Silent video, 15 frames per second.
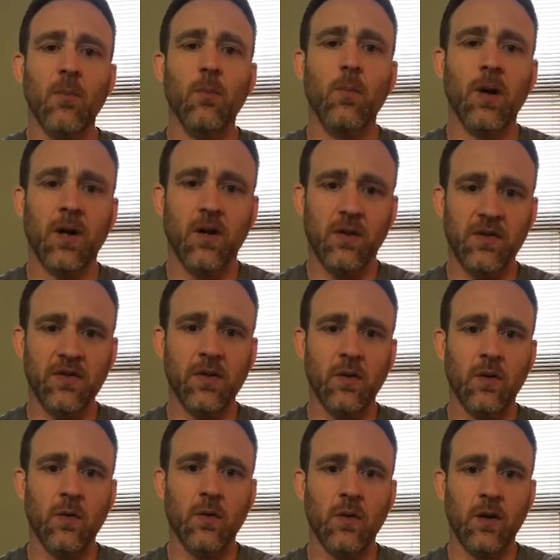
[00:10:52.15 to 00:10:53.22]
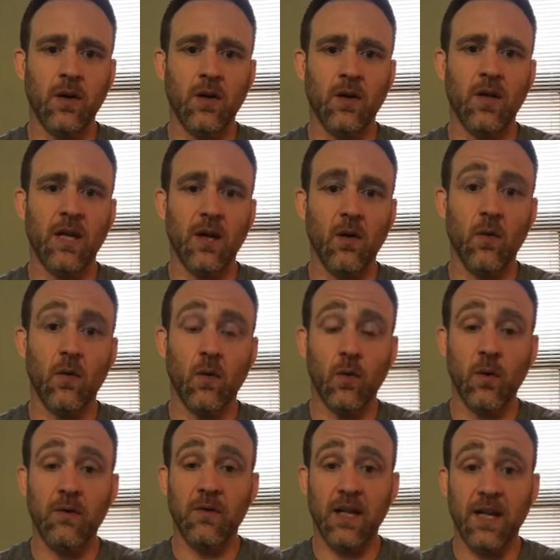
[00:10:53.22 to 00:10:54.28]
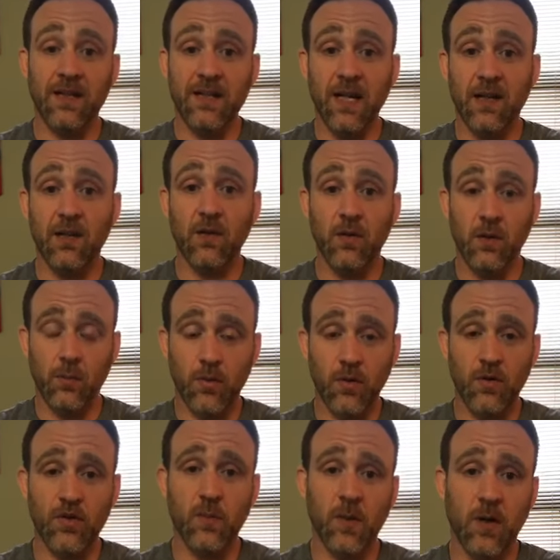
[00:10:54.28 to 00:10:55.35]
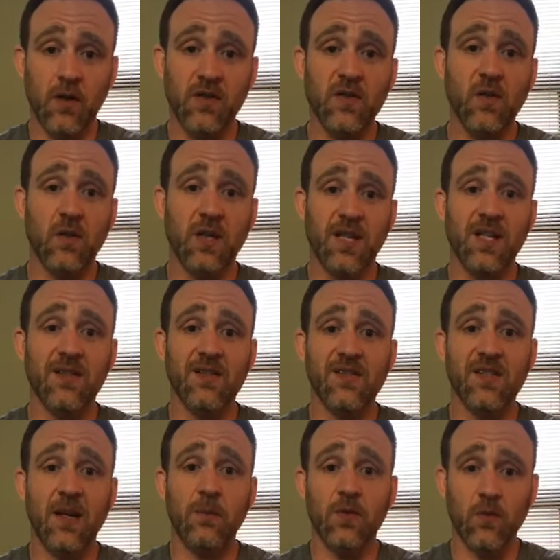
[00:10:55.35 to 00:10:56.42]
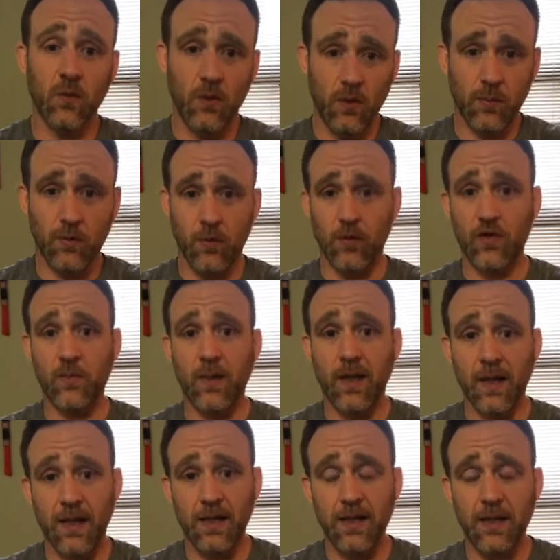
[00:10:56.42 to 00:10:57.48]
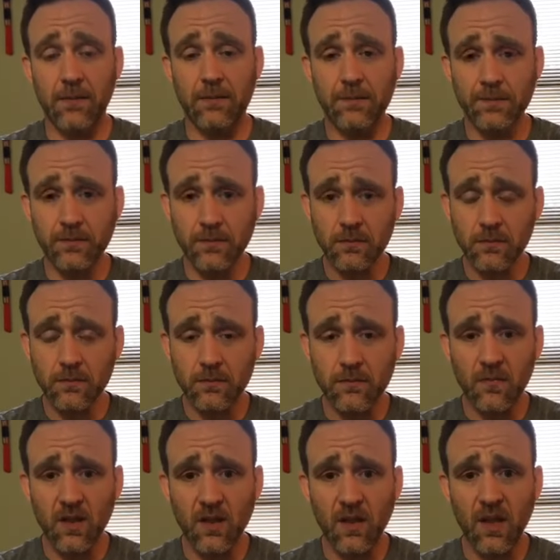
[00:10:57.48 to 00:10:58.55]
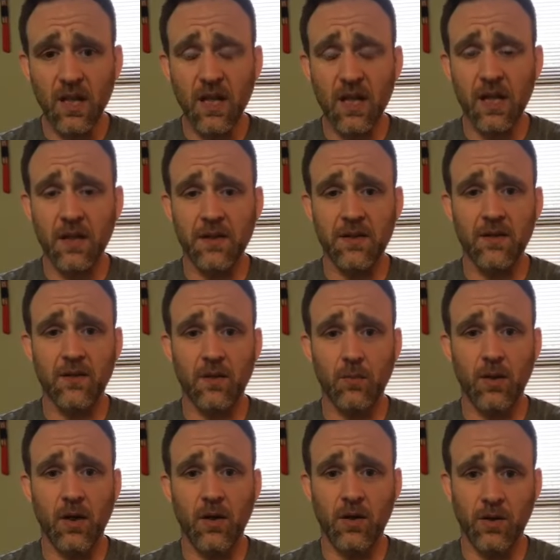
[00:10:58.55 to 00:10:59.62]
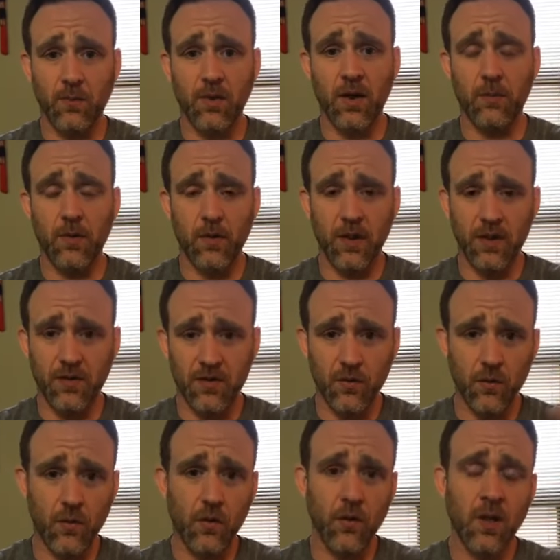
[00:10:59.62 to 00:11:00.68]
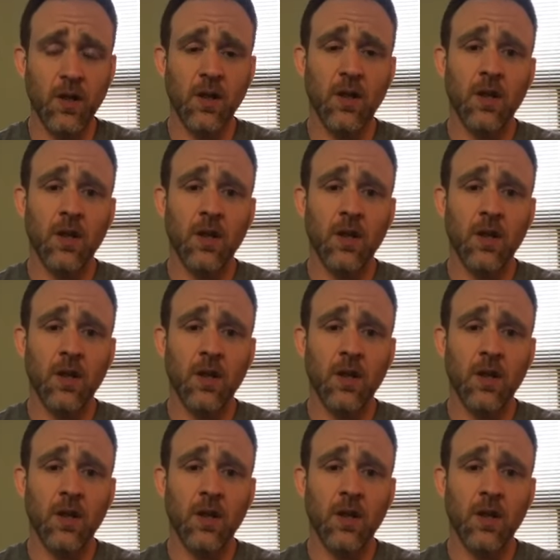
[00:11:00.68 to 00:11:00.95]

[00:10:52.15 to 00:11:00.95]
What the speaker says: but also, or even a technical approach, but also the conceptual approach behind it, and all the primary control